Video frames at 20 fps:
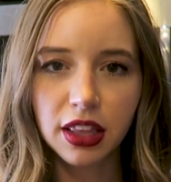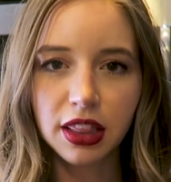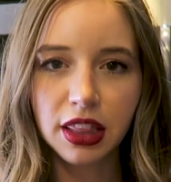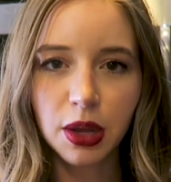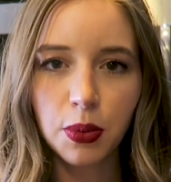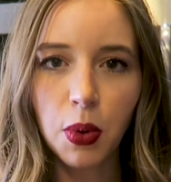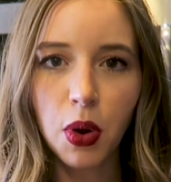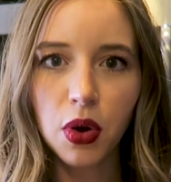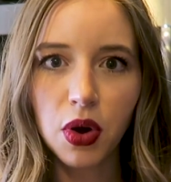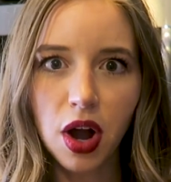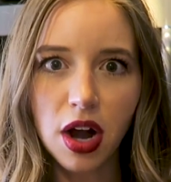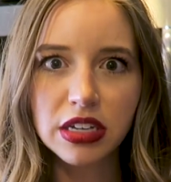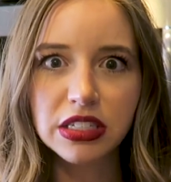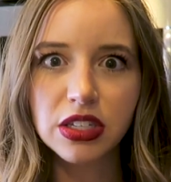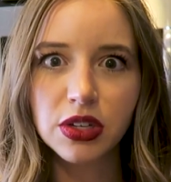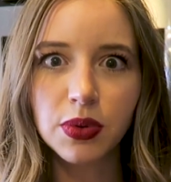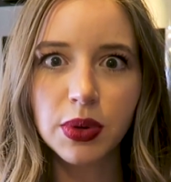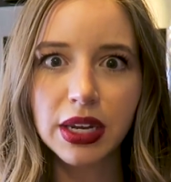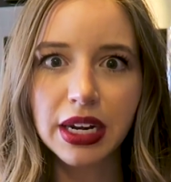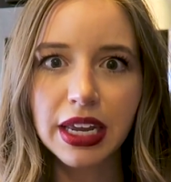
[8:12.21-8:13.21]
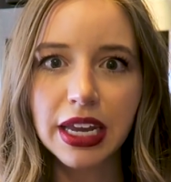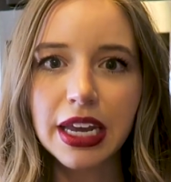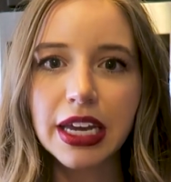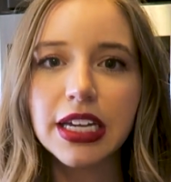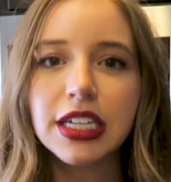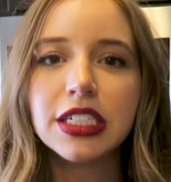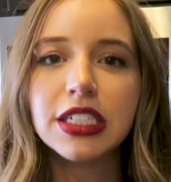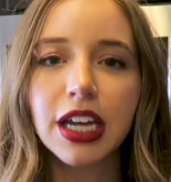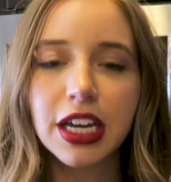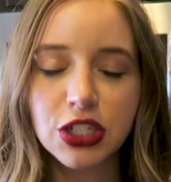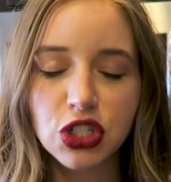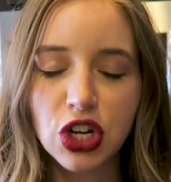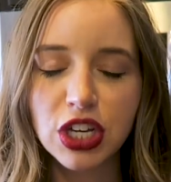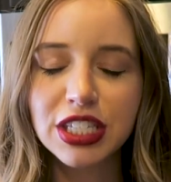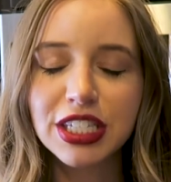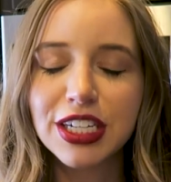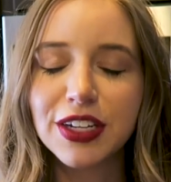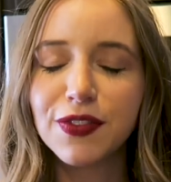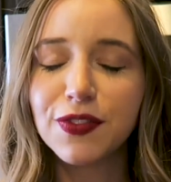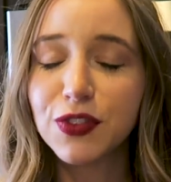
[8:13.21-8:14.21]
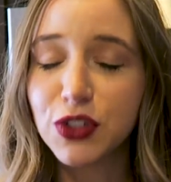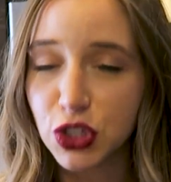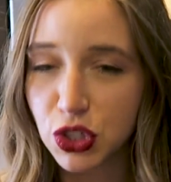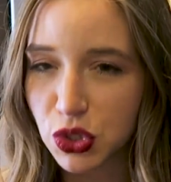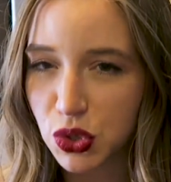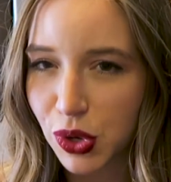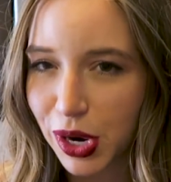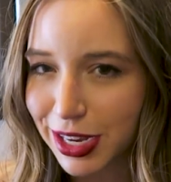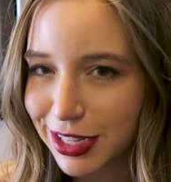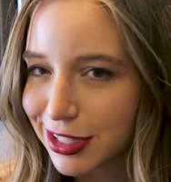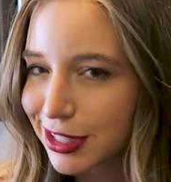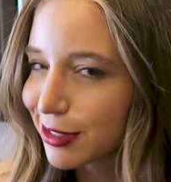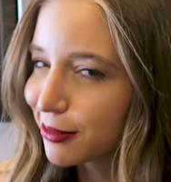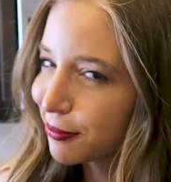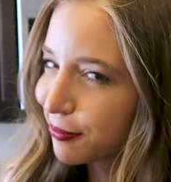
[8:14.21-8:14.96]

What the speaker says: they won't cause you any digestive distress.